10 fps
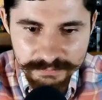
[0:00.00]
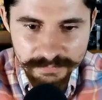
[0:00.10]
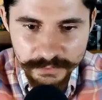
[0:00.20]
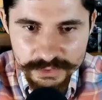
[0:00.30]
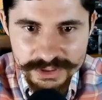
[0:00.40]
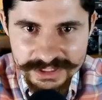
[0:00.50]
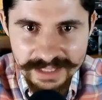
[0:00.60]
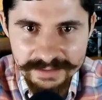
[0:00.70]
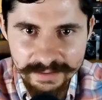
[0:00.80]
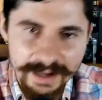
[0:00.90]
You just
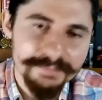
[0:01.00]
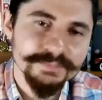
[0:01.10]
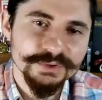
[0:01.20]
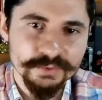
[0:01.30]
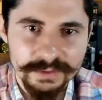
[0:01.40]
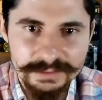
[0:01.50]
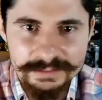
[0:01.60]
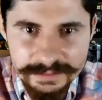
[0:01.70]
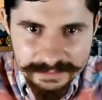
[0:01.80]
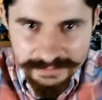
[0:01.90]
stand there. I'm sure that
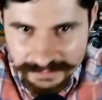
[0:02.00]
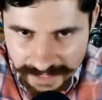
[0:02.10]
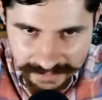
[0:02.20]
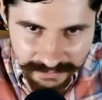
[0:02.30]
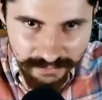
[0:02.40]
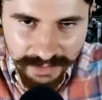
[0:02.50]
he kind of